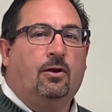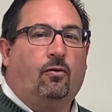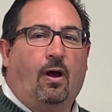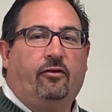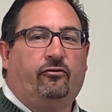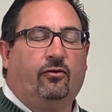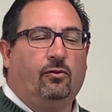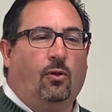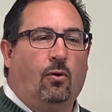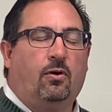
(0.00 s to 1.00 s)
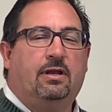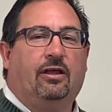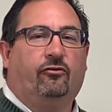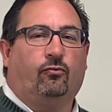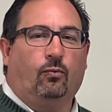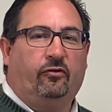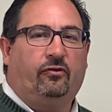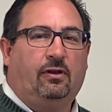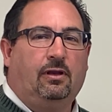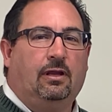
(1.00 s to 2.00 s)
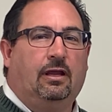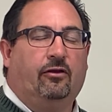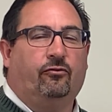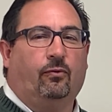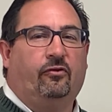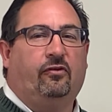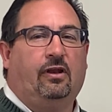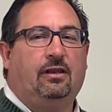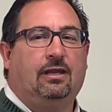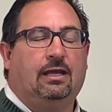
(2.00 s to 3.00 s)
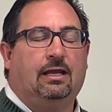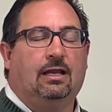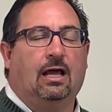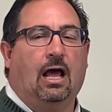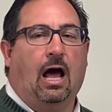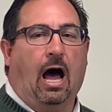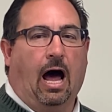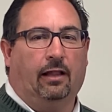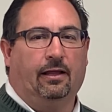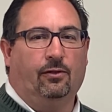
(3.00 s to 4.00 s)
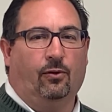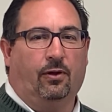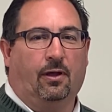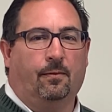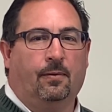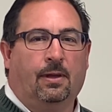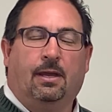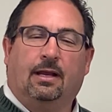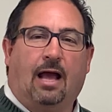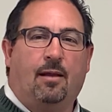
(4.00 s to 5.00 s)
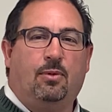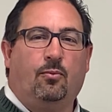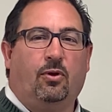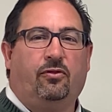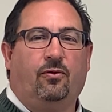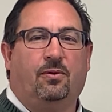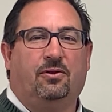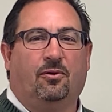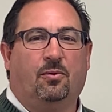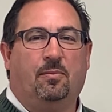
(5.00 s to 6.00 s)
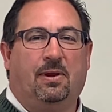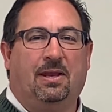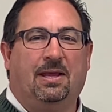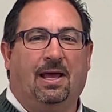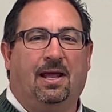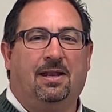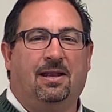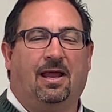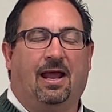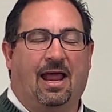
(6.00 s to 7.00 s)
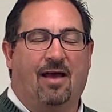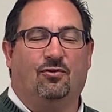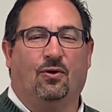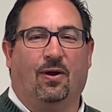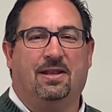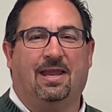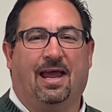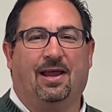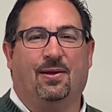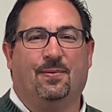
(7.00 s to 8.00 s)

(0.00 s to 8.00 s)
Christ the Lord is risen. He is risen indeed. Alleluia. God be with you until we meet again, and have a great day.